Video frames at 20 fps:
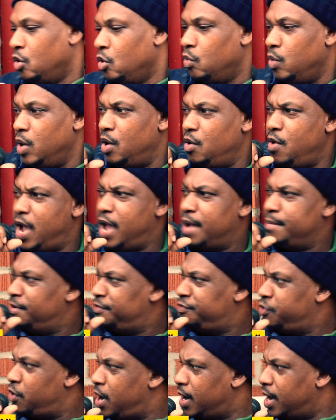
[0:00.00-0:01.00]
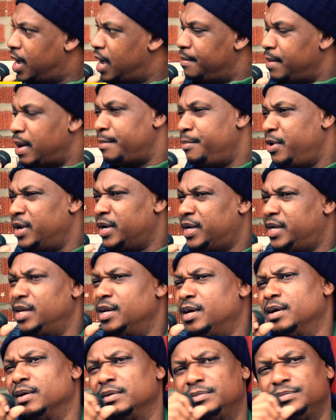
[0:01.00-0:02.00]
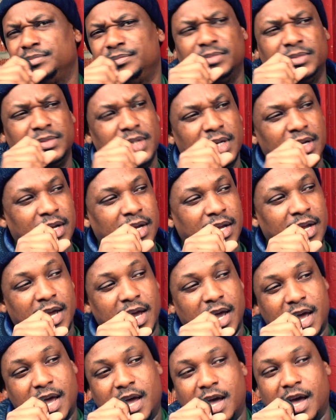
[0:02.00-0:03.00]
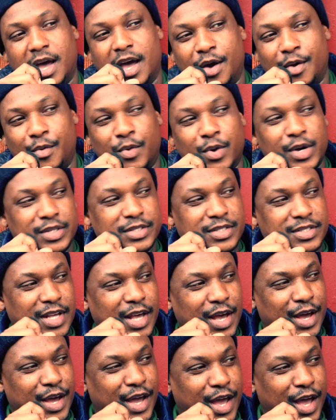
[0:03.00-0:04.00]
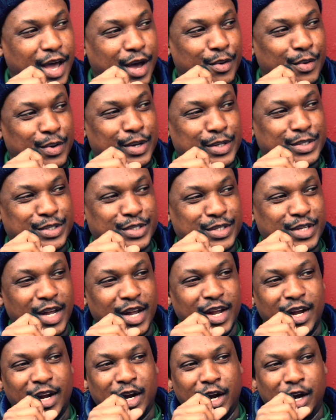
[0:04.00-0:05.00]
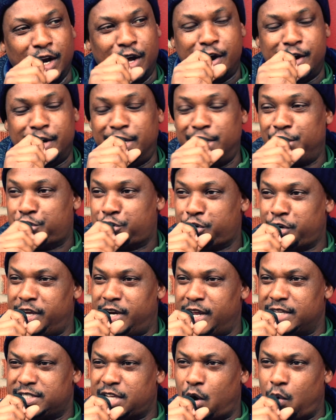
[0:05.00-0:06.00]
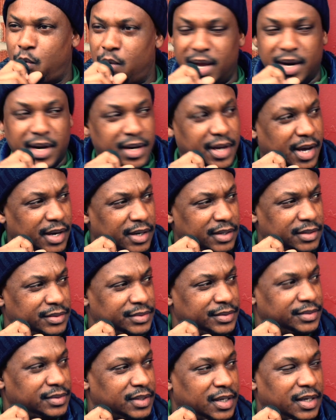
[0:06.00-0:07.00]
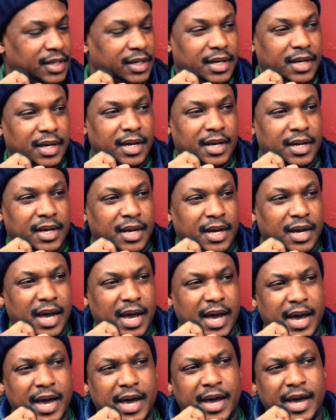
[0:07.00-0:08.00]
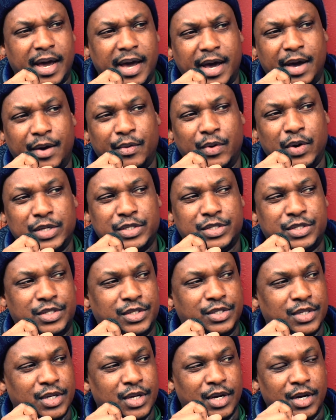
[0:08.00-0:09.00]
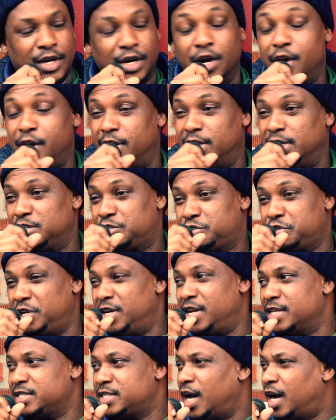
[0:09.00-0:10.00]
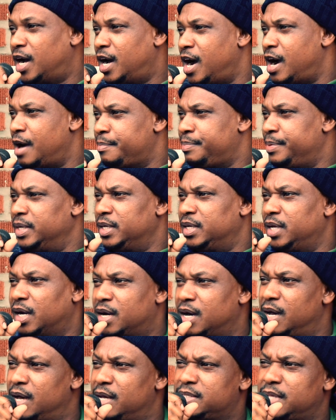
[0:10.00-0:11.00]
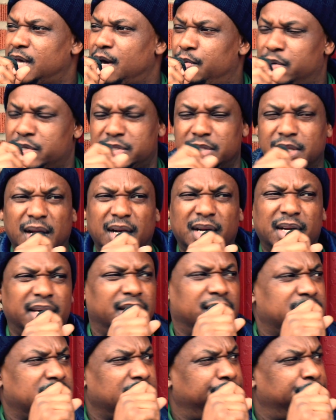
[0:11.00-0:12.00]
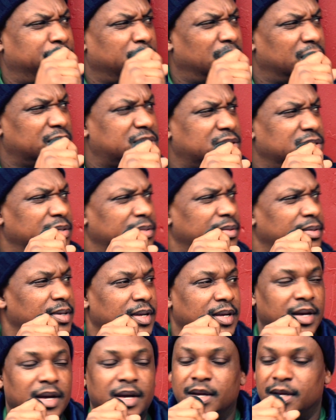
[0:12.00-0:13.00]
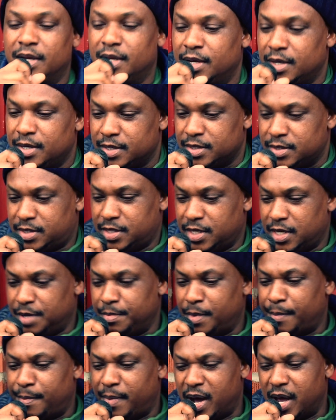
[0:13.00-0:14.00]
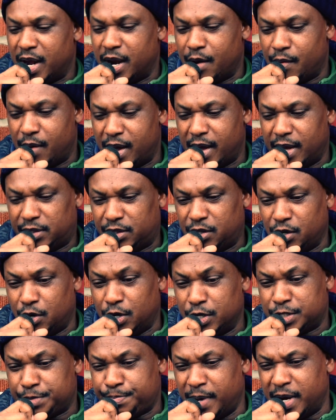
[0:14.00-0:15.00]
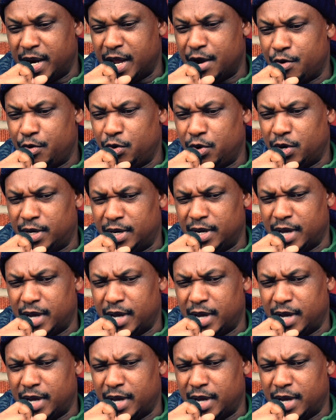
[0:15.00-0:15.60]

Well, right before I got my break, you know, I was learning trade as a welder. I was learning trade as a carpenter because I wasn't a lazy person. Seeing my born a Waterhouse on a road,